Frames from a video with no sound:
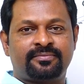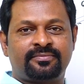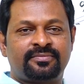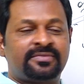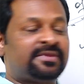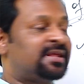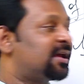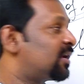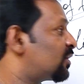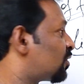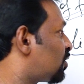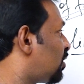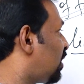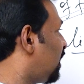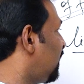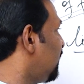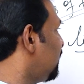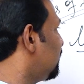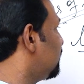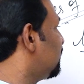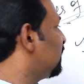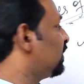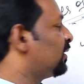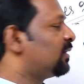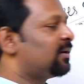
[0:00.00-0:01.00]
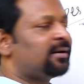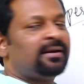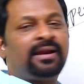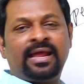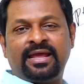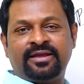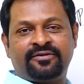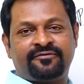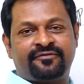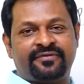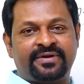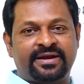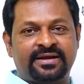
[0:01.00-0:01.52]
They are called
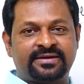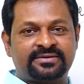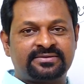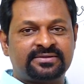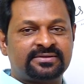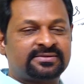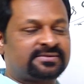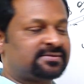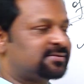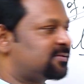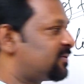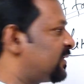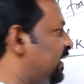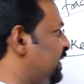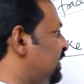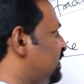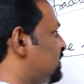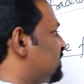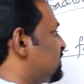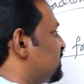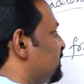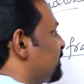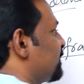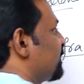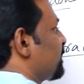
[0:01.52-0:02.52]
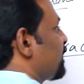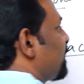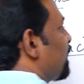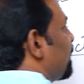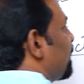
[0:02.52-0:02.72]
like fractions, right?